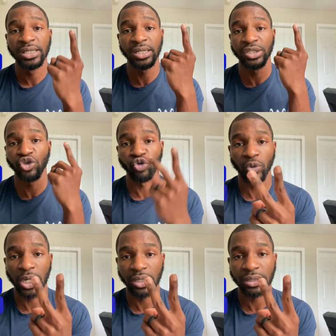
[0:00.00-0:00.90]
such as
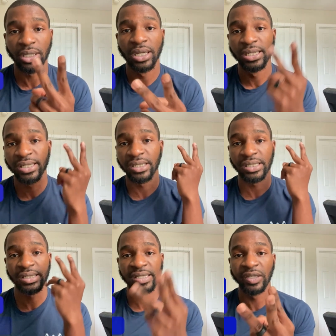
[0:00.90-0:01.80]
rocks,
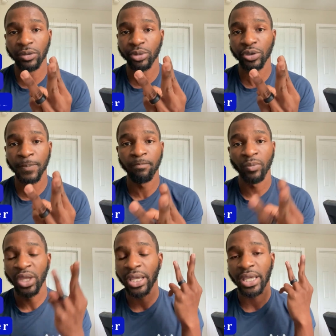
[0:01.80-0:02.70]
such as timber,
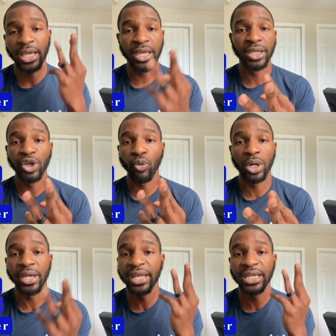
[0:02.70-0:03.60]

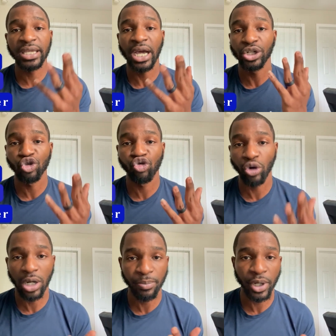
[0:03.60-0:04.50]
anywhere, any kind of
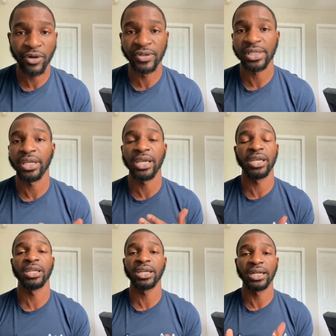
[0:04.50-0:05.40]
drop offs,
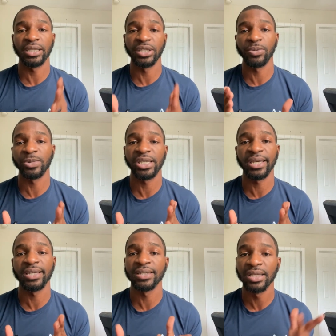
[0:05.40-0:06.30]
any kind of depth
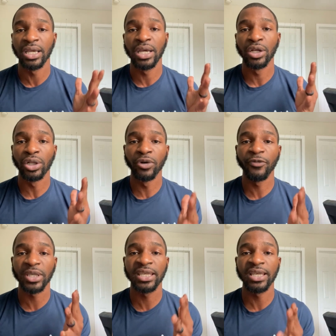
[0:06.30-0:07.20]
change.
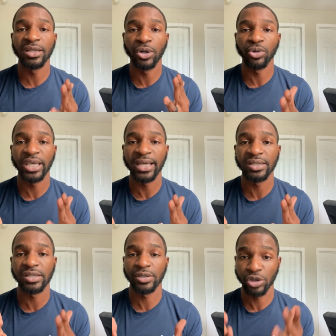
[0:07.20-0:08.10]
Look for key
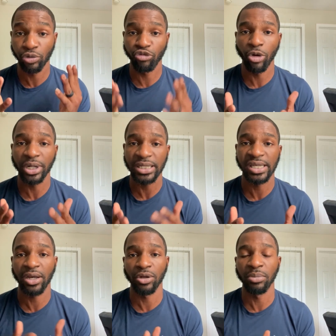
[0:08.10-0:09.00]
locations to throw that
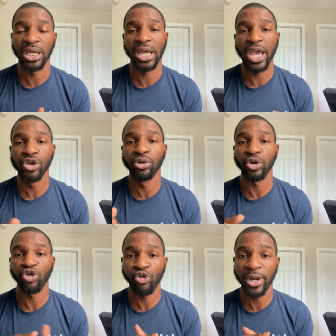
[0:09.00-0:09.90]
chatter bait, and you
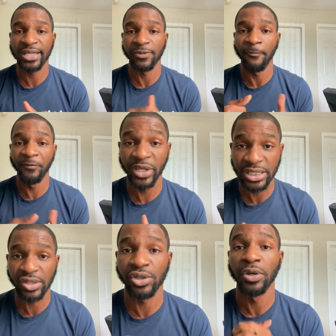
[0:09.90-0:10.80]
can create some
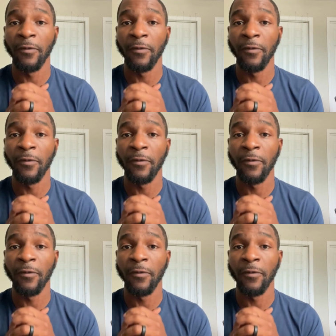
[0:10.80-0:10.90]
vicious,